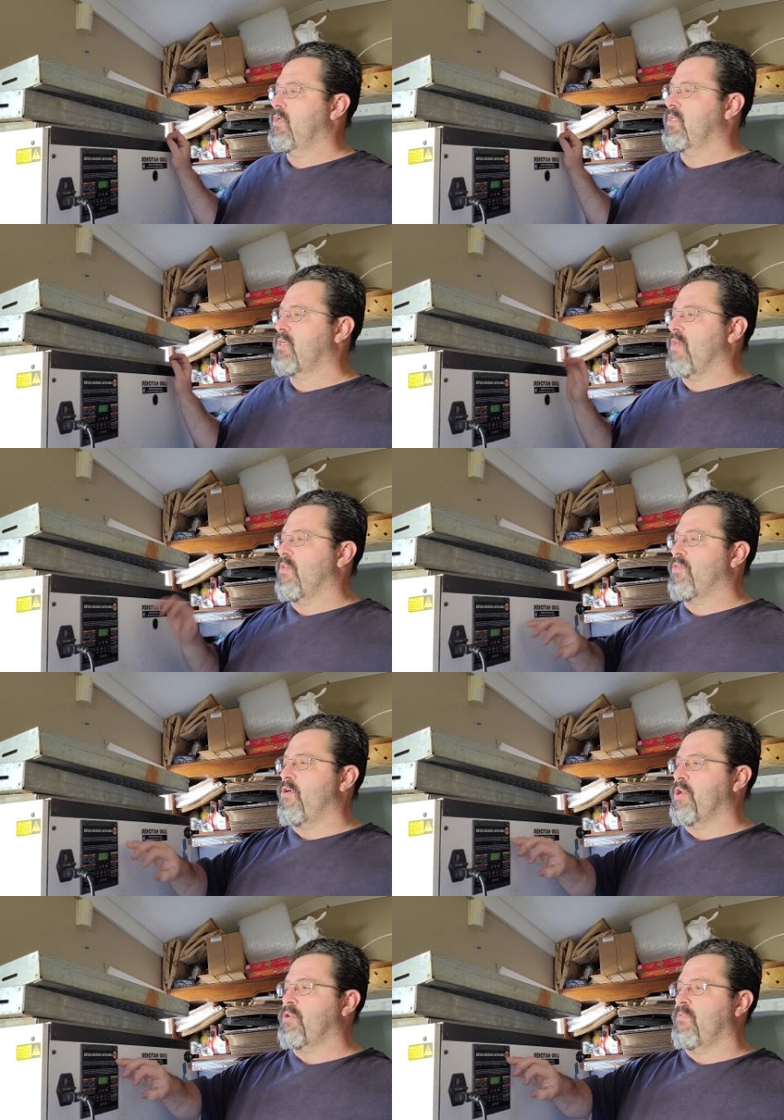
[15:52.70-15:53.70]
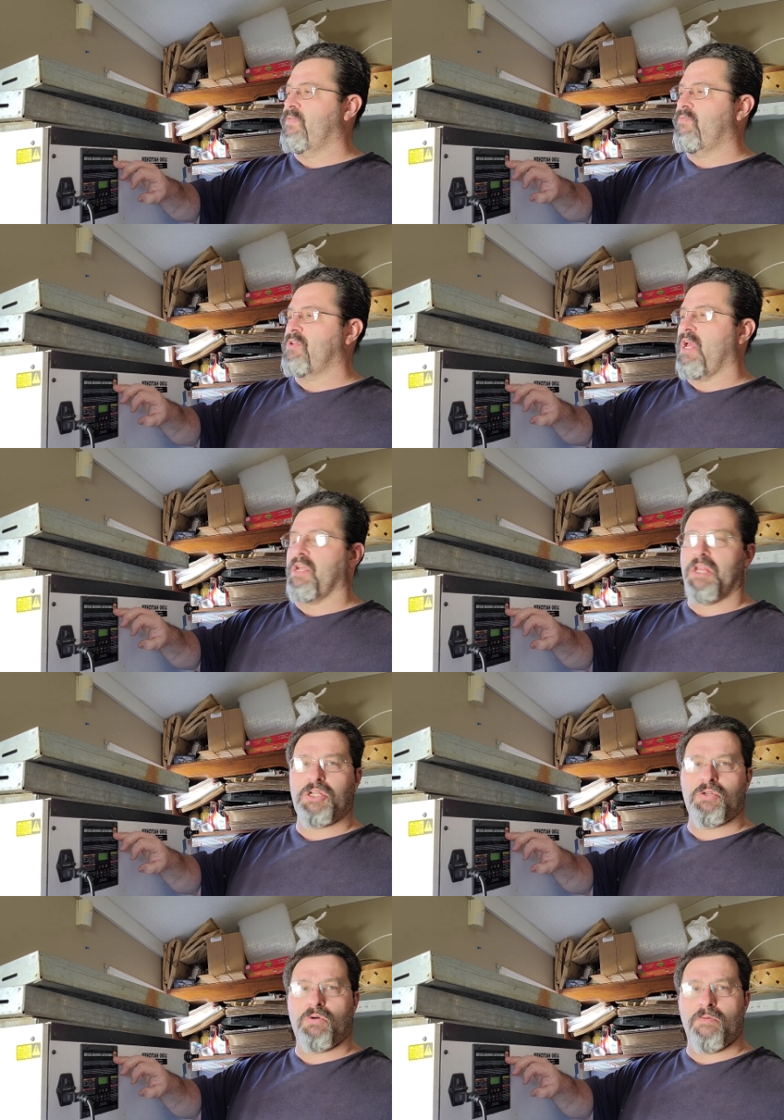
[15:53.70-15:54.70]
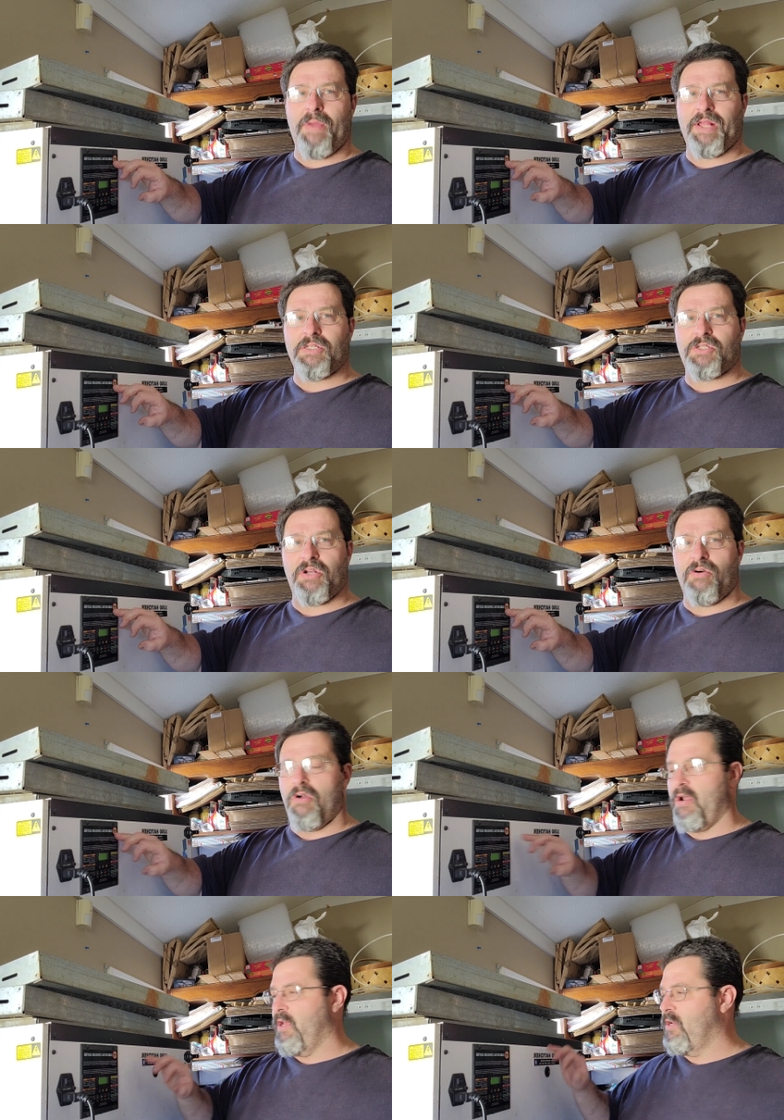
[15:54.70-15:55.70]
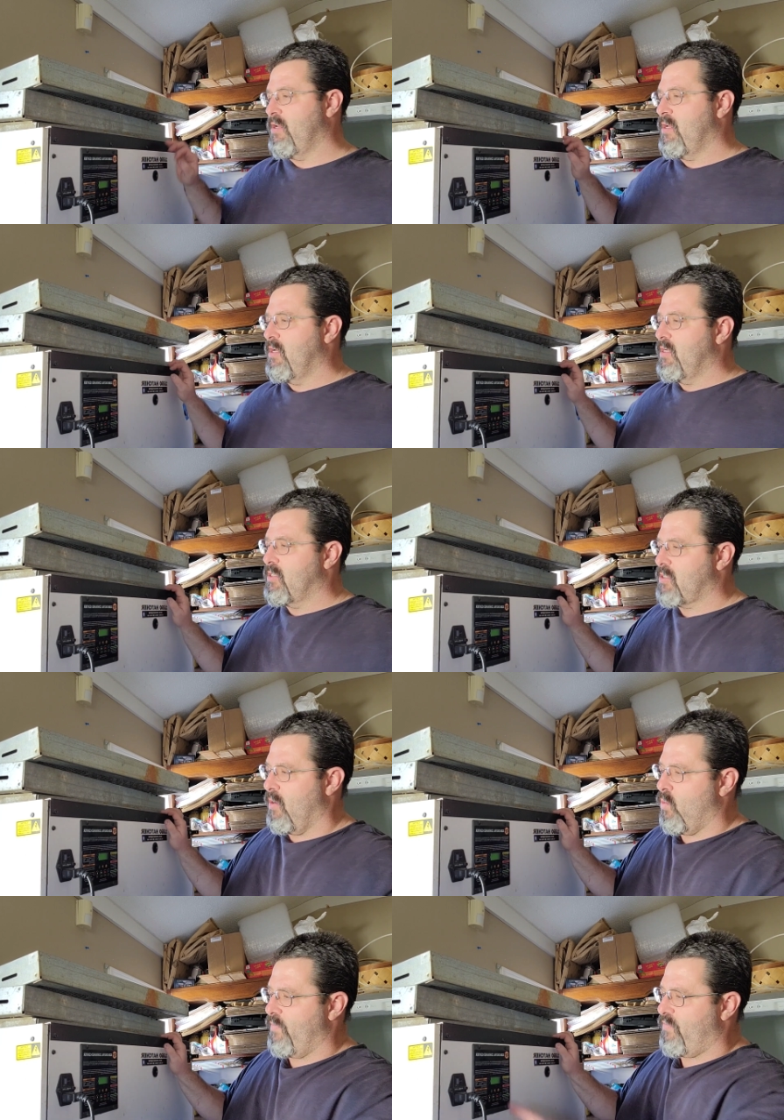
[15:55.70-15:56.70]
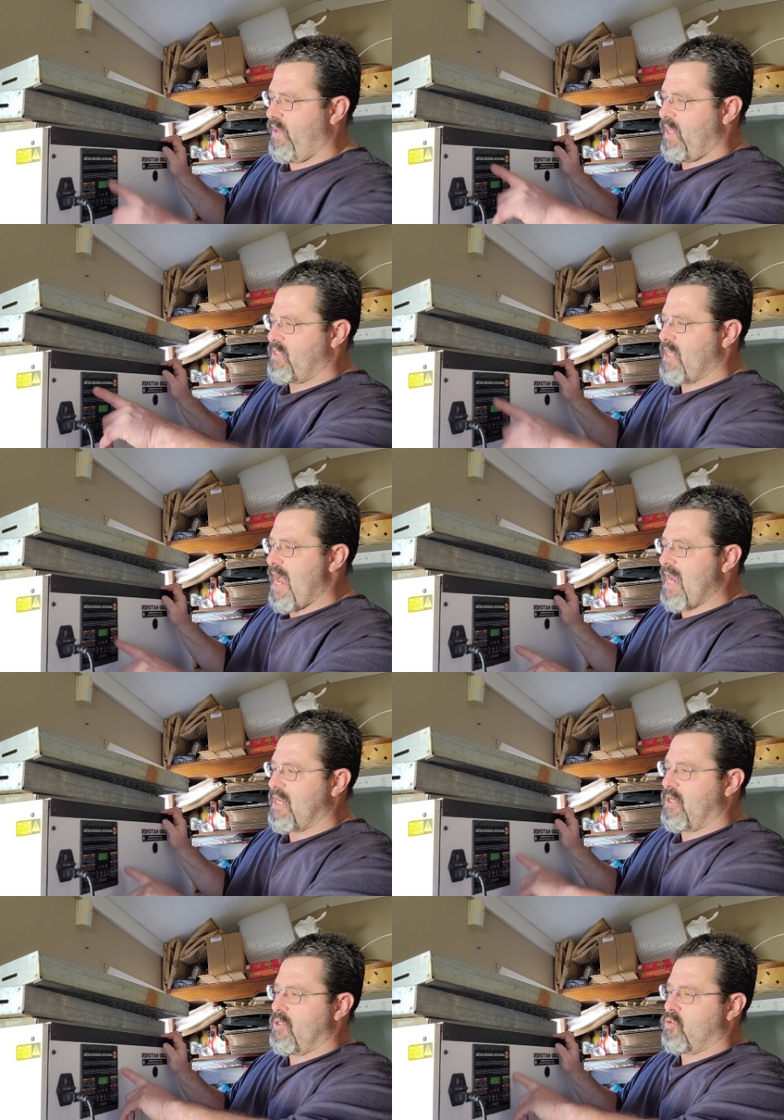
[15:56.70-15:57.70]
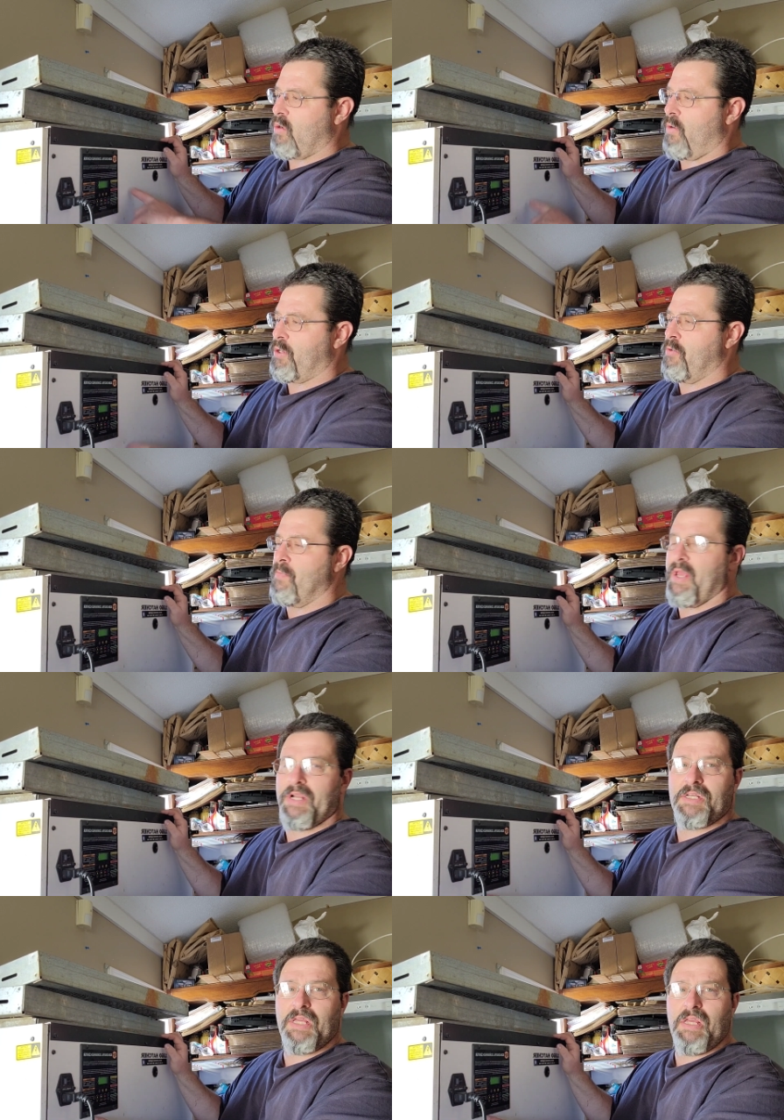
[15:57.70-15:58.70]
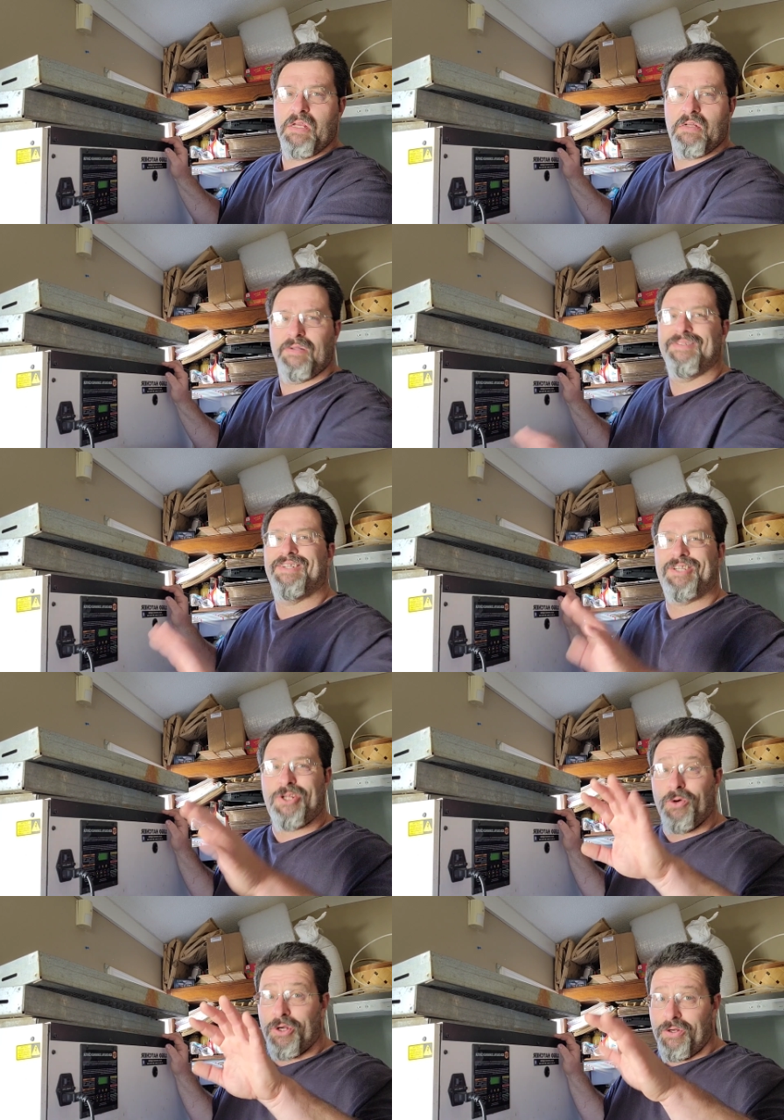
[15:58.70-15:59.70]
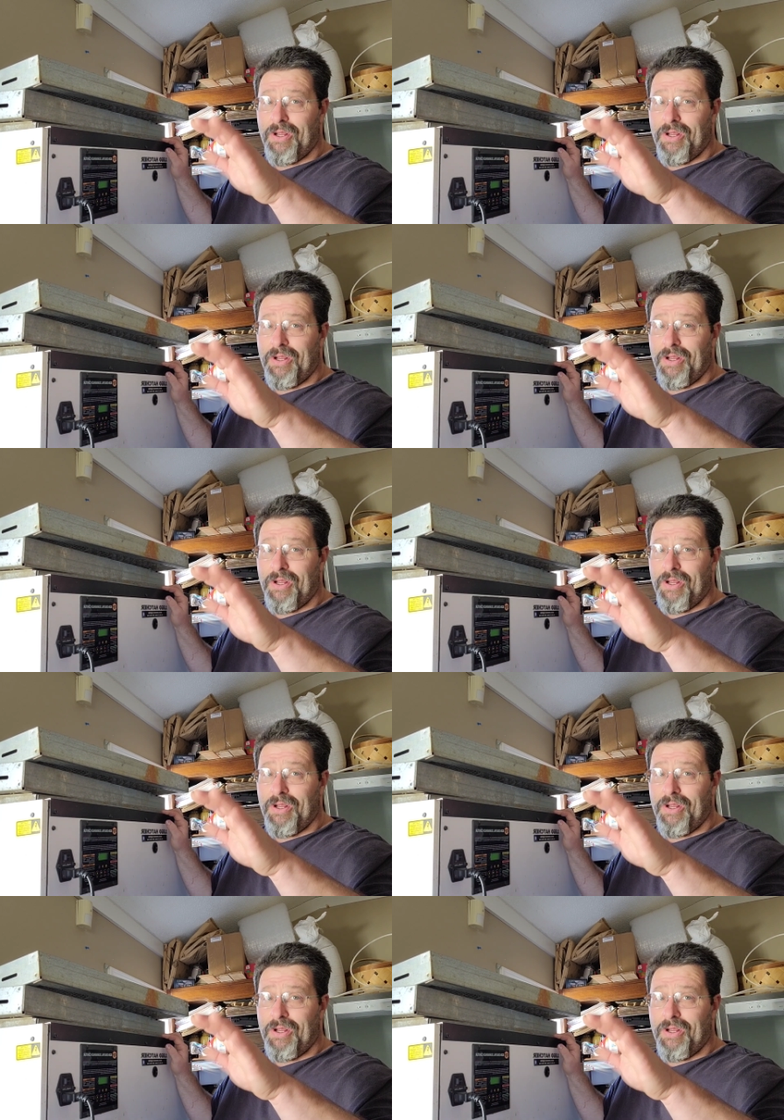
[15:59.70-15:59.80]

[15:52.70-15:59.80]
It's got the 3258 digital command center on it. So with this, I can control humidity to